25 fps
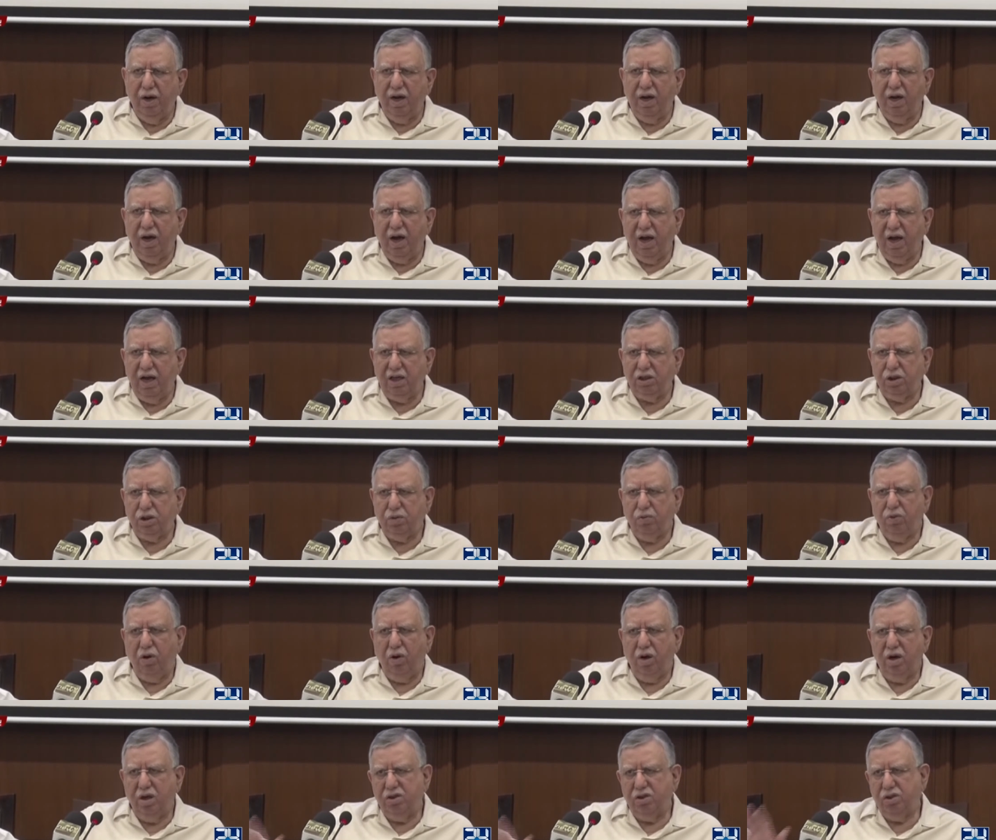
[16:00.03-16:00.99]
ask
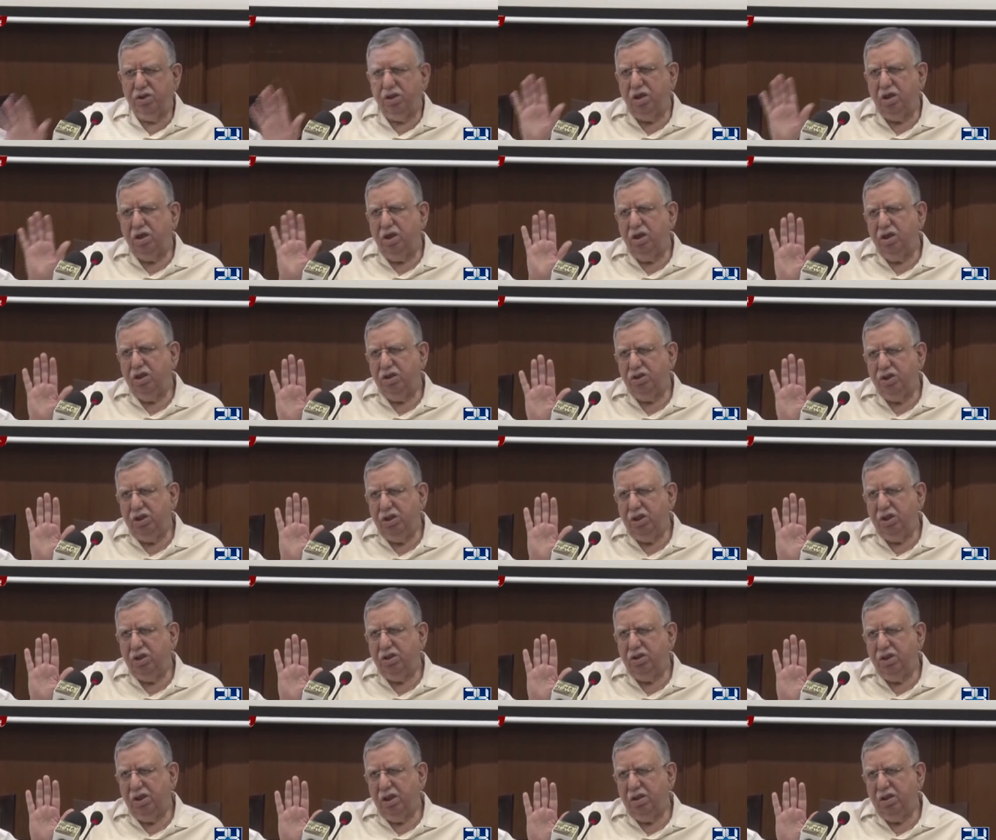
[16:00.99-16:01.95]
for a certain receipt,
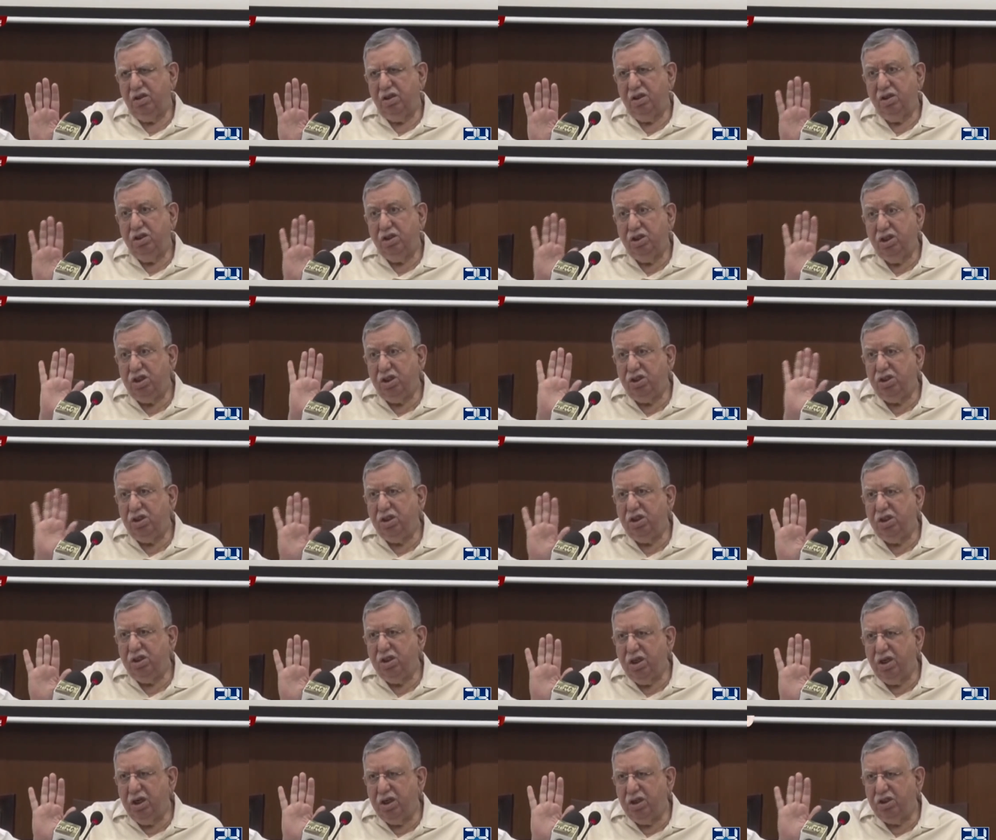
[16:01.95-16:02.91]
say, this
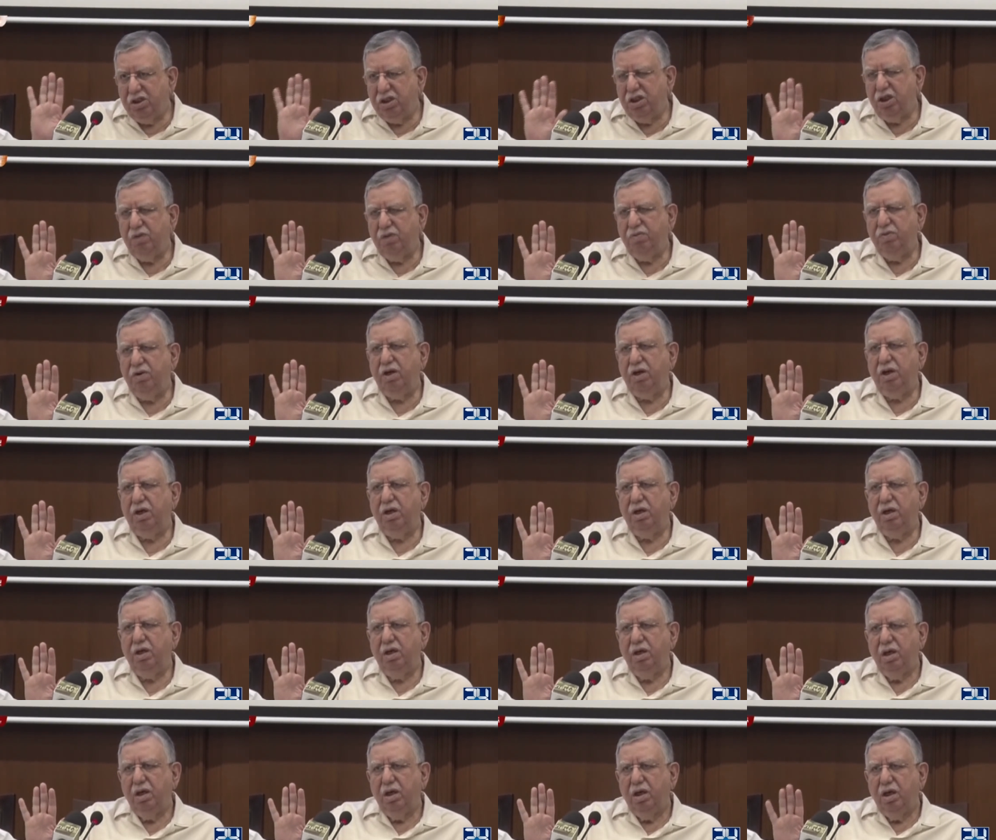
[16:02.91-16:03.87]
is the receipt we need.
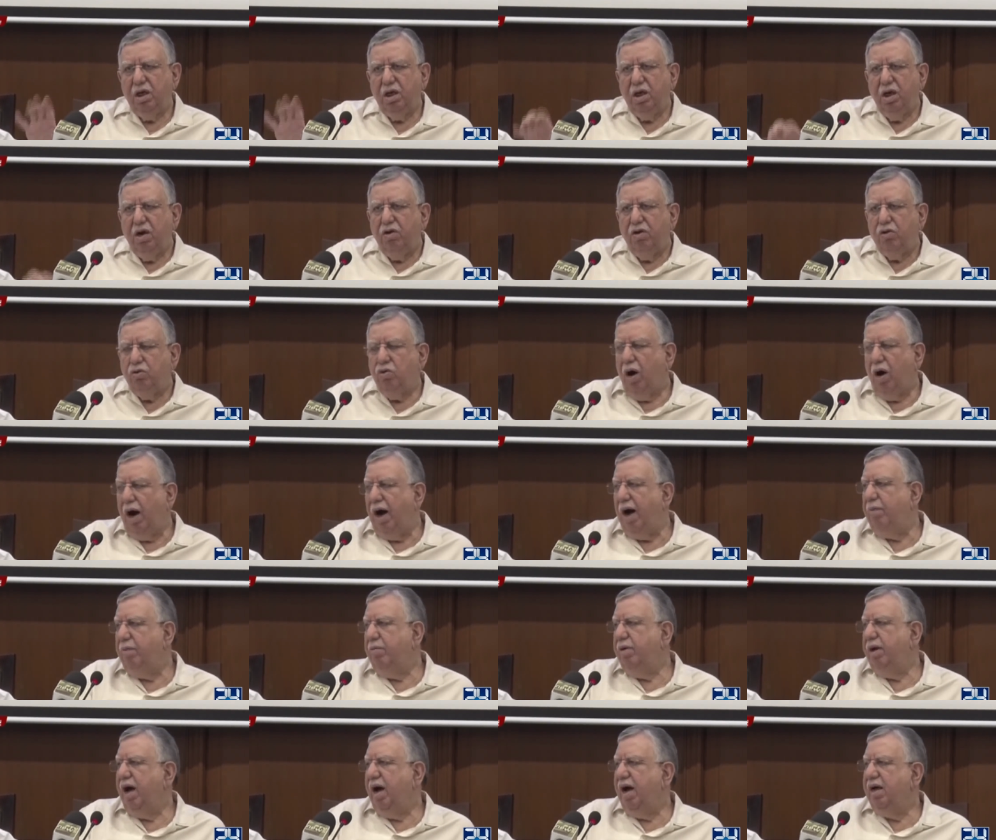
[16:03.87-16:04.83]
To
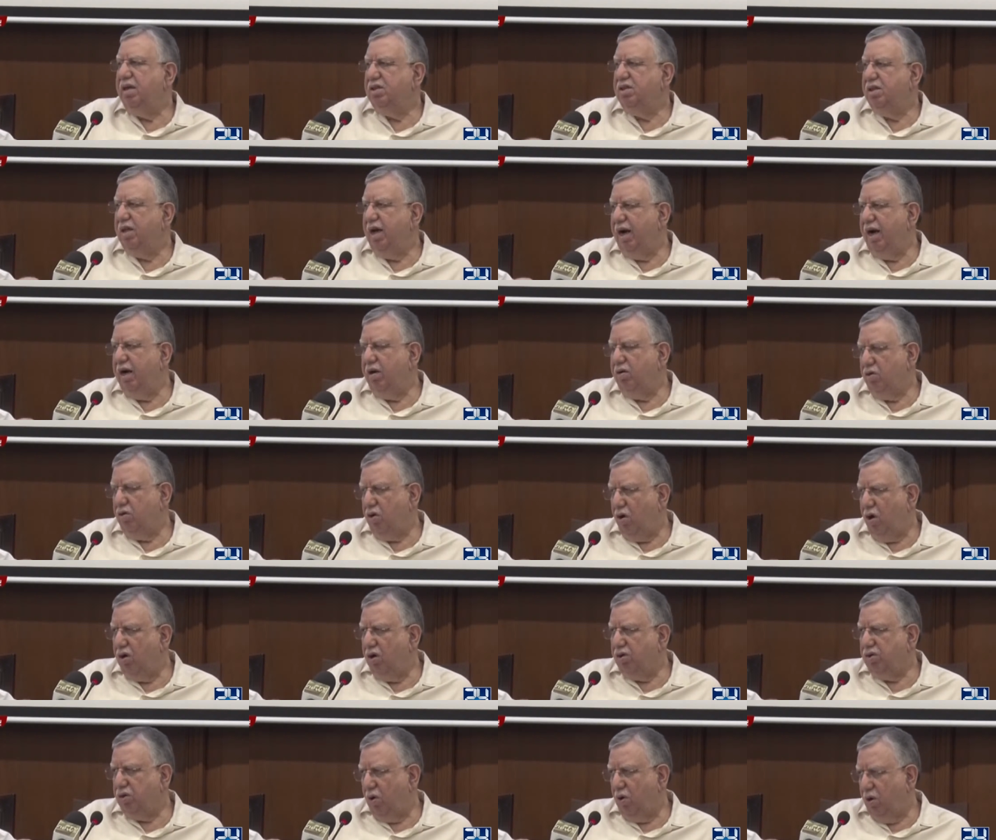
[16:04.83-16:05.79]
harmonize that
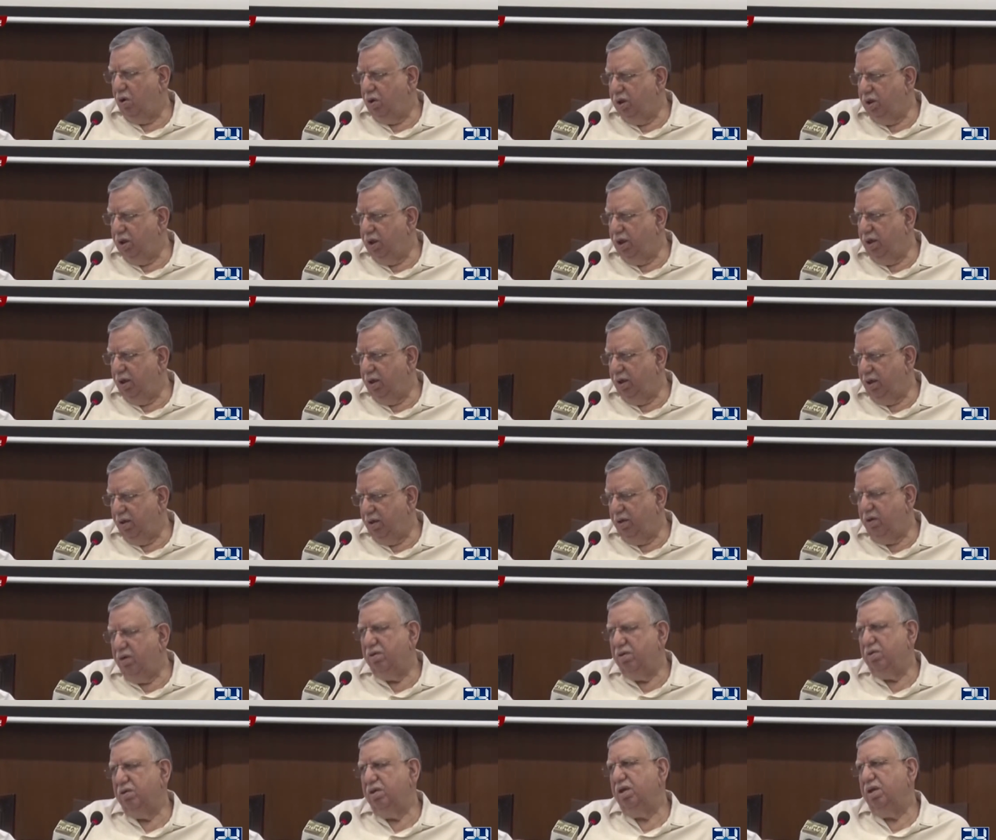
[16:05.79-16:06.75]
across all the,
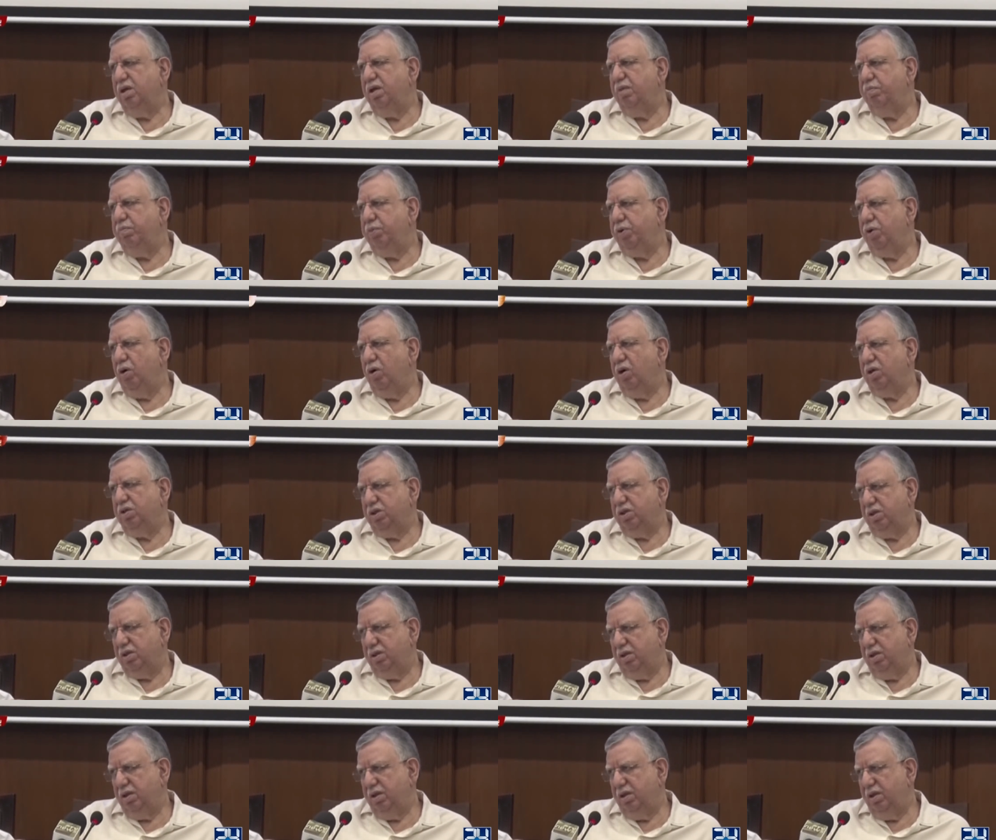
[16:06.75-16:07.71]
you know, the
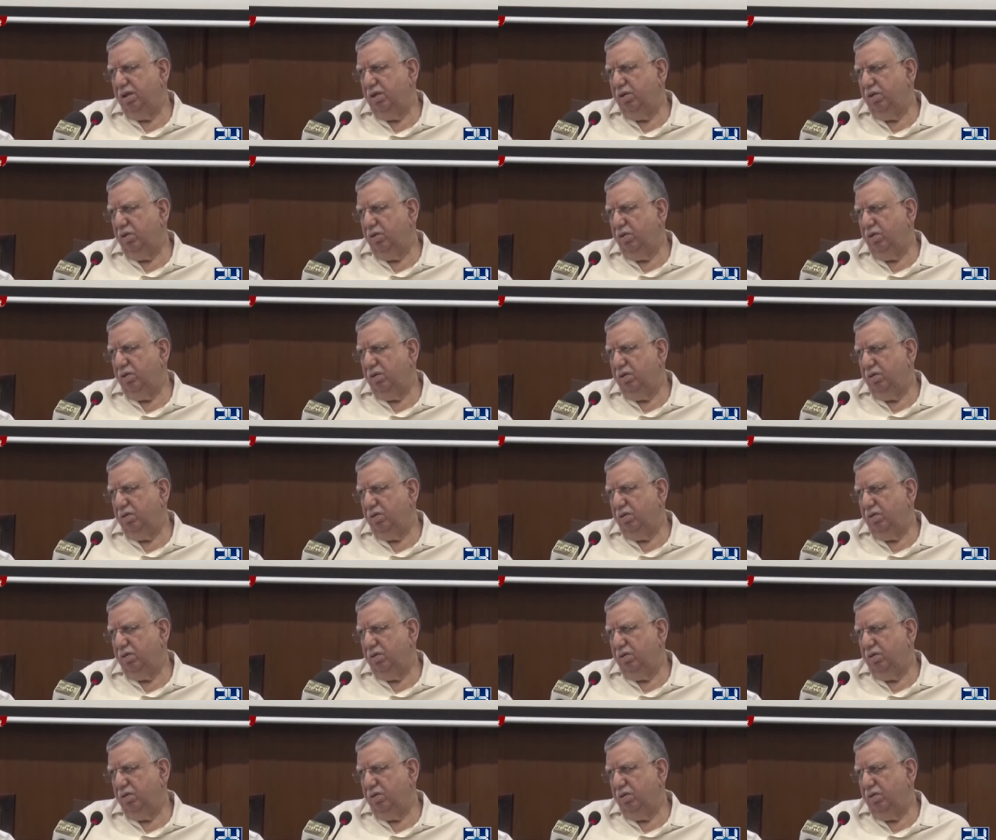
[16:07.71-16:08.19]
POS, uh, you know,